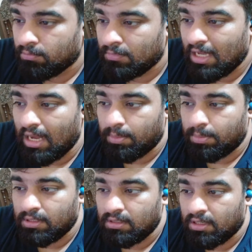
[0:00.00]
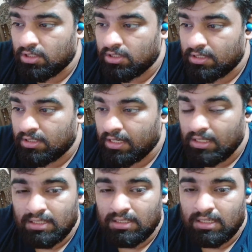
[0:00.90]
Apple, Rajat saying,
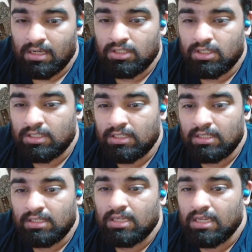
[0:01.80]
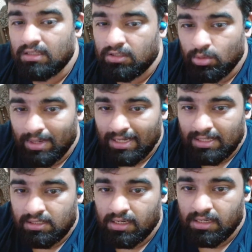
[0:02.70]
yeah, see, Rajat's in
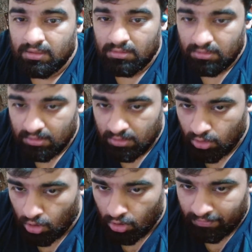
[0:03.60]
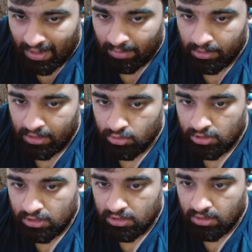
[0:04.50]
US, right? A lot of Apple
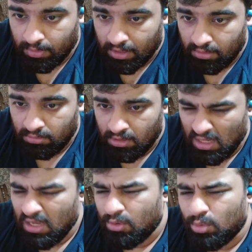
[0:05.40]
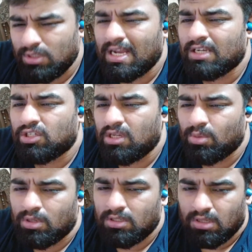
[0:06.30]
ecosystem there, which actually
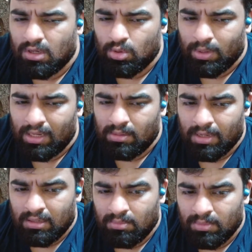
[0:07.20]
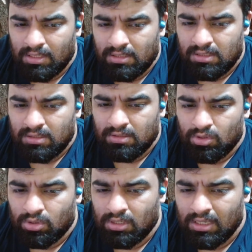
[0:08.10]
works out well, man, because
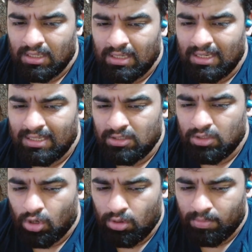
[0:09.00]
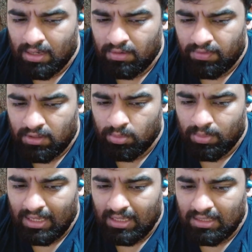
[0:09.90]
there's a lot of benefit to
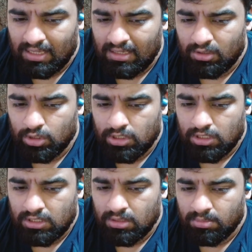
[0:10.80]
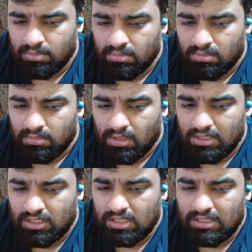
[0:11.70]
being in that ecosystem.
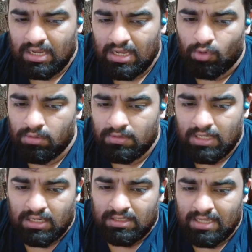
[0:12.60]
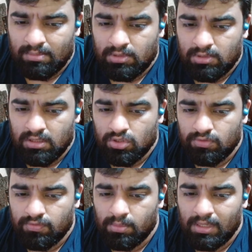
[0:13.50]
It's just I've always had a Samsung, so
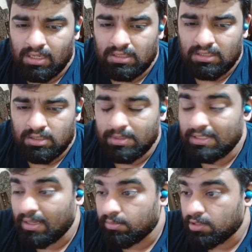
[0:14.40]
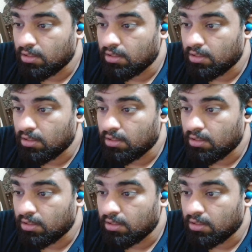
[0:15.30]
for me it'll just be Samsung.